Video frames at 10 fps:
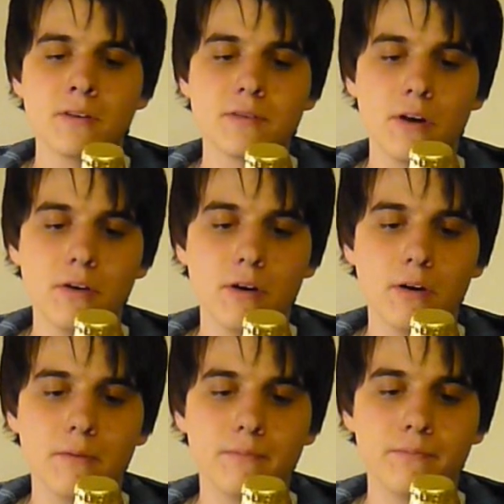
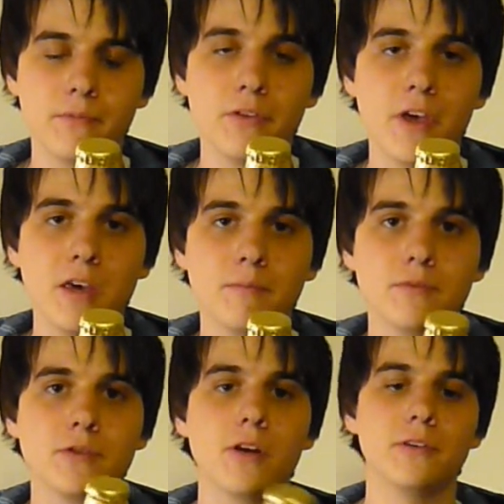So the name
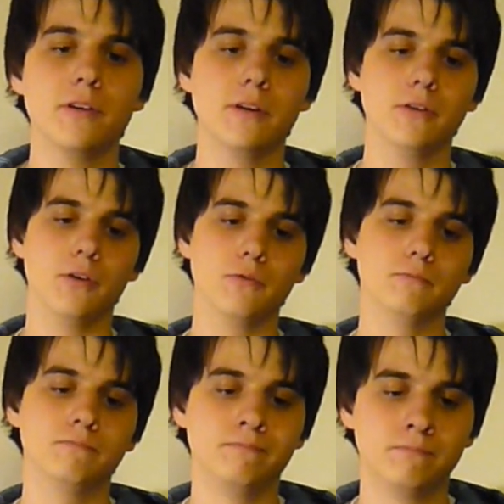certainly,
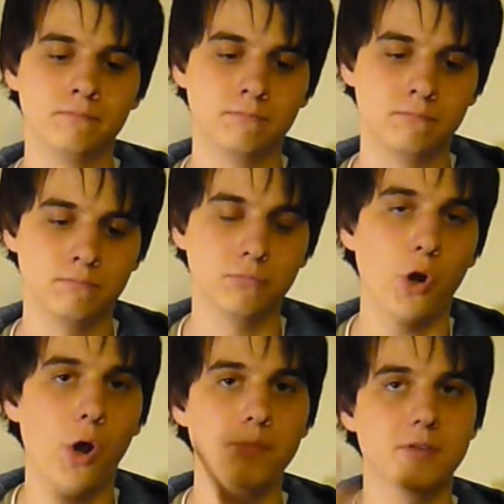
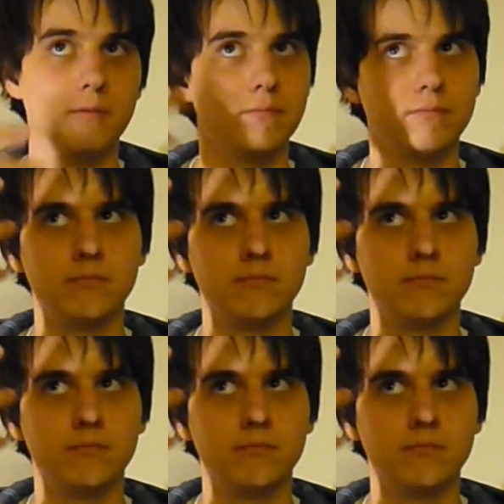brought up some